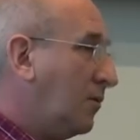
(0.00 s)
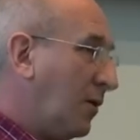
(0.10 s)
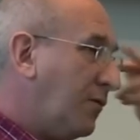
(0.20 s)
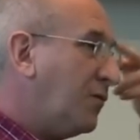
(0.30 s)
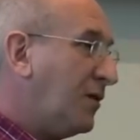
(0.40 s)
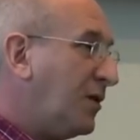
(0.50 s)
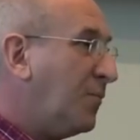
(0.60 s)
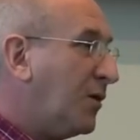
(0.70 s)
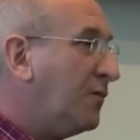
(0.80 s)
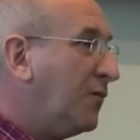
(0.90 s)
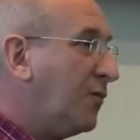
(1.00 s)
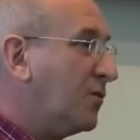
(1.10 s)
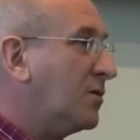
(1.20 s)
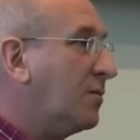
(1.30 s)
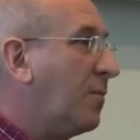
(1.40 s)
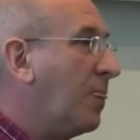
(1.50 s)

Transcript: You have to think about it first.